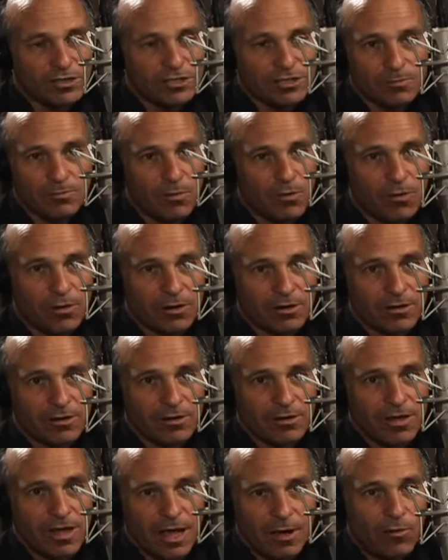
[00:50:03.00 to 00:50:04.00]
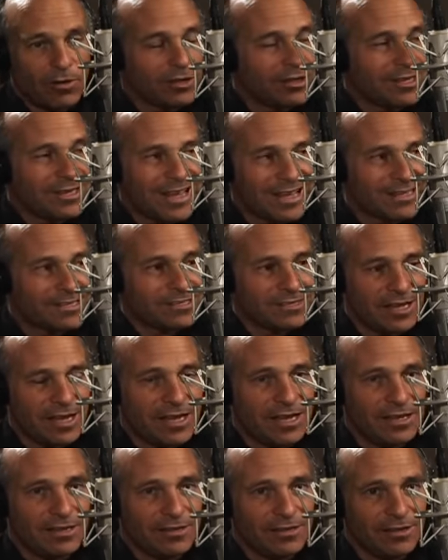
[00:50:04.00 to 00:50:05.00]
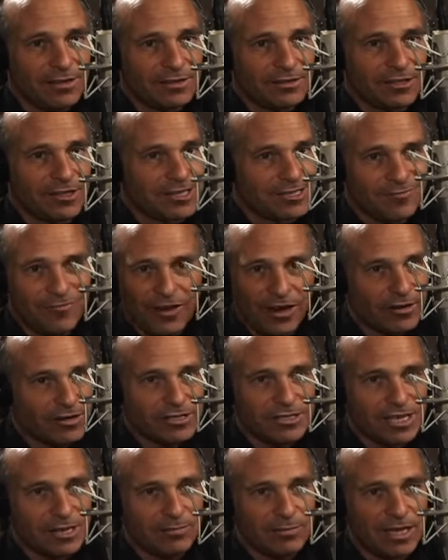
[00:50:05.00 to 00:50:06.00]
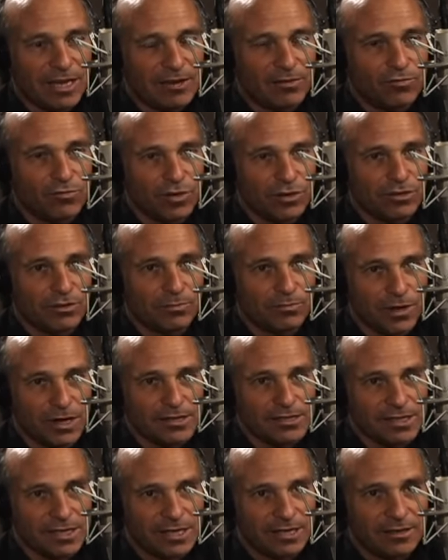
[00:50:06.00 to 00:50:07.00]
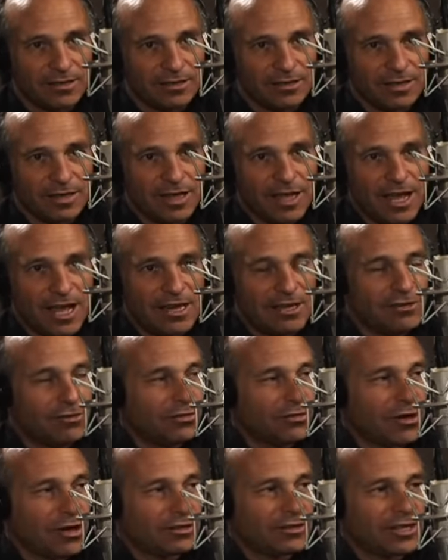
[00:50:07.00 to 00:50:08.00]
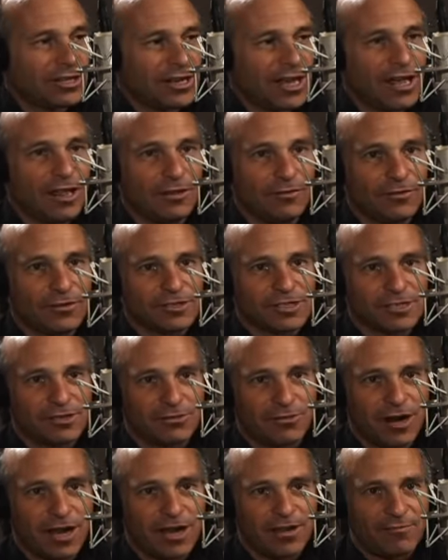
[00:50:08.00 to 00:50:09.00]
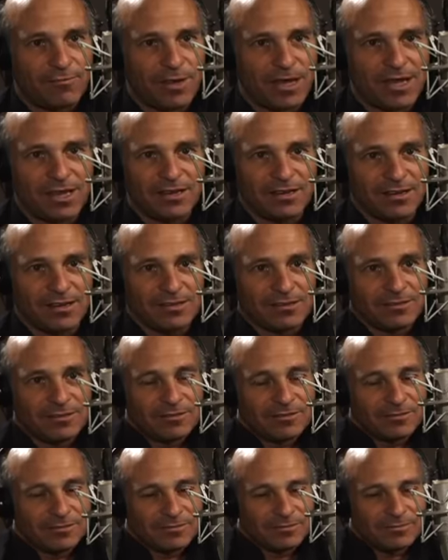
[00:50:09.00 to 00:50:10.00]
one supporter. I went the next day to this very same town with the president. And you thought that Elvis had arrived, man. Ma'am,